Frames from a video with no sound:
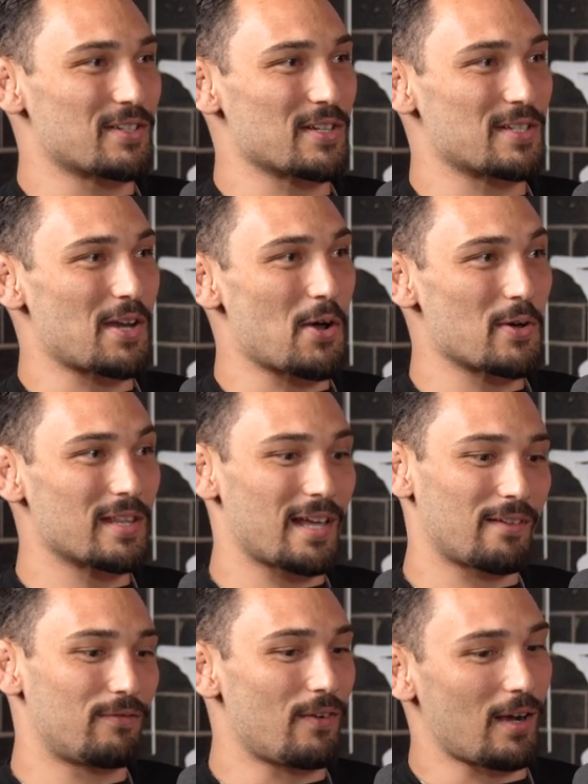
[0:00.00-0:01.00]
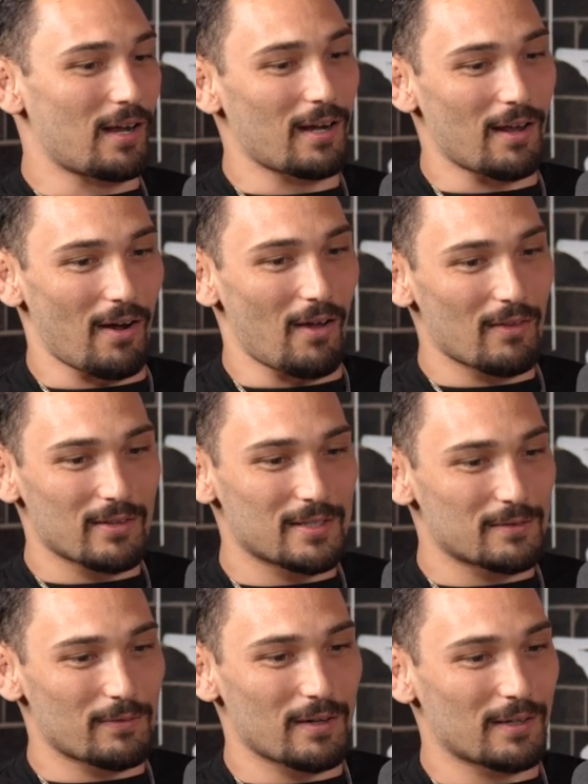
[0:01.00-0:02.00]
Just knowing like, fuck, I got all
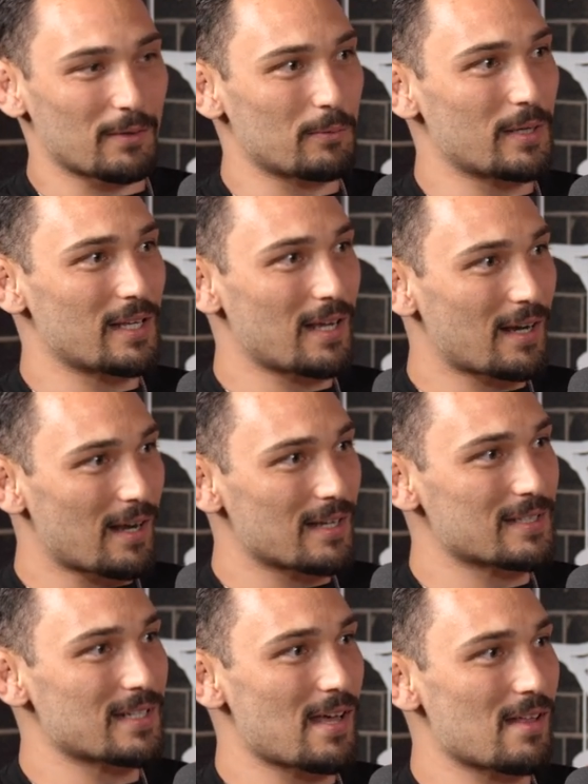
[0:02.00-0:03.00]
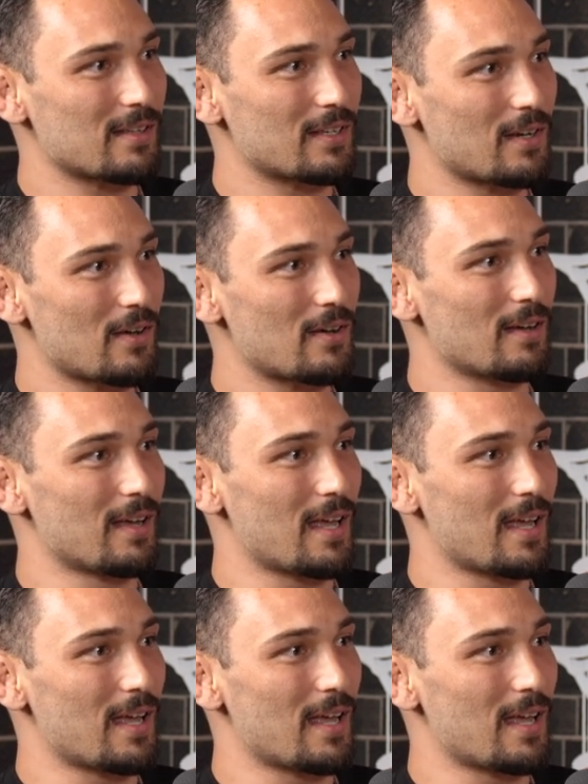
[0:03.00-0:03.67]
this fucking weed I got to sell, you know?